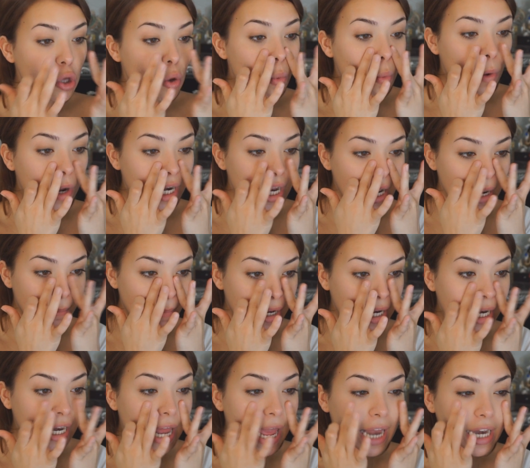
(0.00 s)
You want to
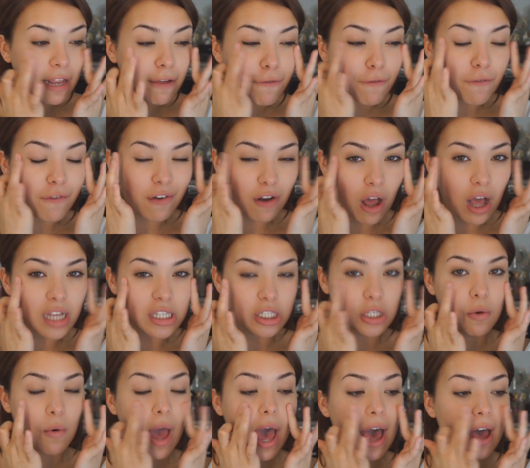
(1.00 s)
eliminate any
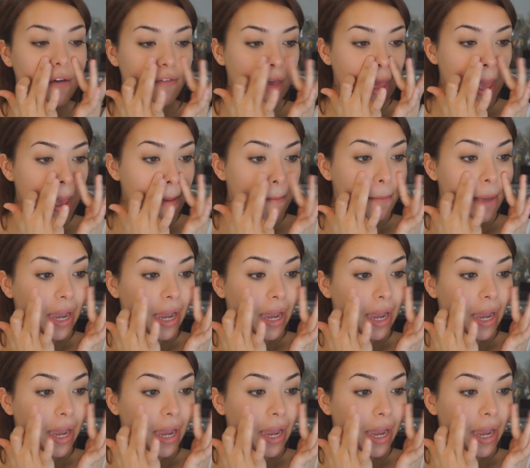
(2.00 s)
flaws you have.